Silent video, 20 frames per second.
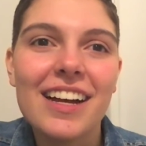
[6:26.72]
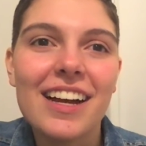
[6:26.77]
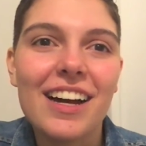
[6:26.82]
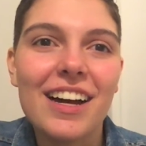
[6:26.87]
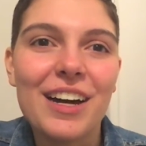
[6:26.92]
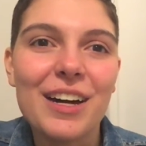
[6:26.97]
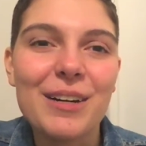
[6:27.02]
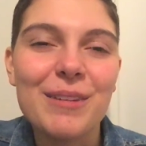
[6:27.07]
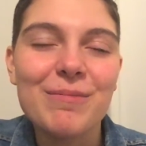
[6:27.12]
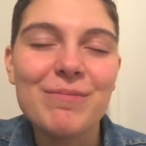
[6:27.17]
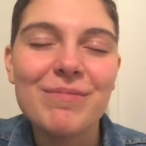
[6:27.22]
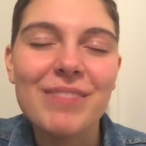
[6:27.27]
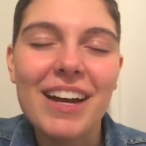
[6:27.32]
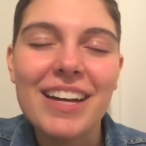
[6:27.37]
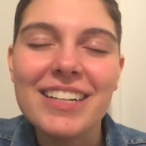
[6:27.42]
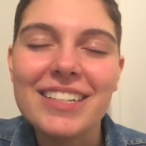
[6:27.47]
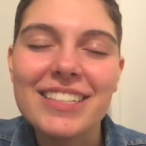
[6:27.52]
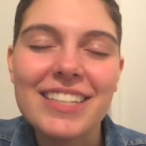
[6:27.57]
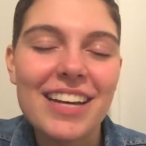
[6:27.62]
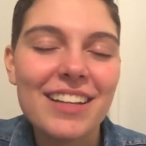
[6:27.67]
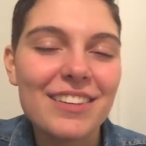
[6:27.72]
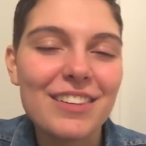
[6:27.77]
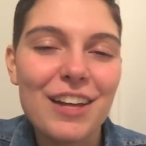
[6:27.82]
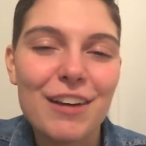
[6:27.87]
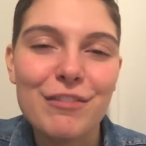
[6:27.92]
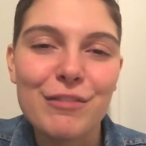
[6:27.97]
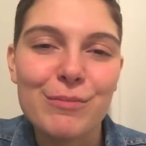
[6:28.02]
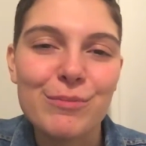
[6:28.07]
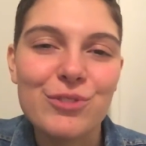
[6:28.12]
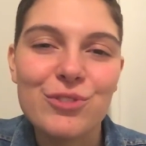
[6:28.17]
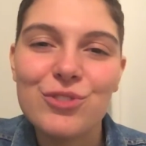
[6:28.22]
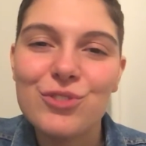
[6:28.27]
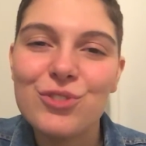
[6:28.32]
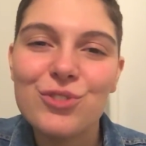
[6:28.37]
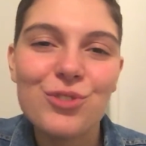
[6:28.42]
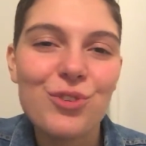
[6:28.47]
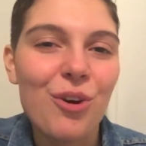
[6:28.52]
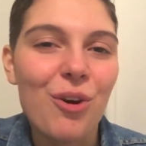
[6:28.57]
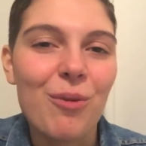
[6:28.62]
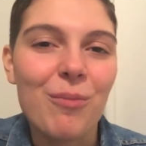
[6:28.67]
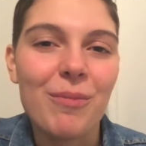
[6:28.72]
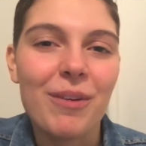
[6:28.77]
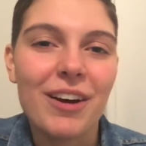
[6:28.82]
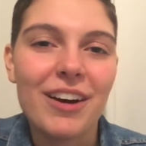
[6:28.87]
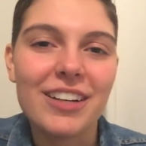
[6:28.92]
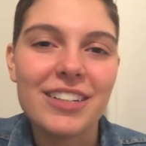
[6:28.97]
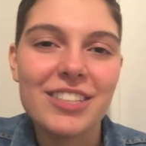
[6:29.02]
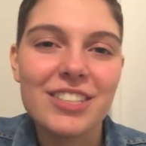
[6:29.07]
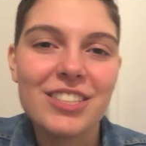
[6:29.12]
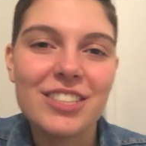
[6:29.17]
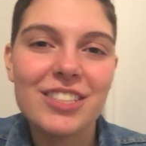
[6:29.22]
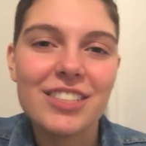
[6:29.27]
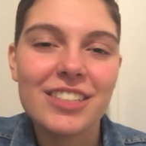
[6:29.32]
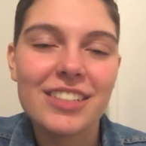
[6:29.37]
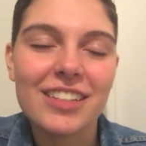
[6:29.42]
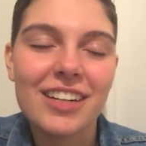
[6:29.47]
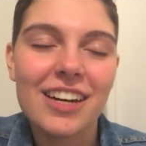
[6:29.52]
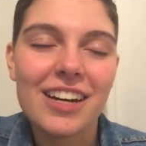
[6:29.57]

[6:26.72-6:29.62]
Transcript: um, I just, I love him so much.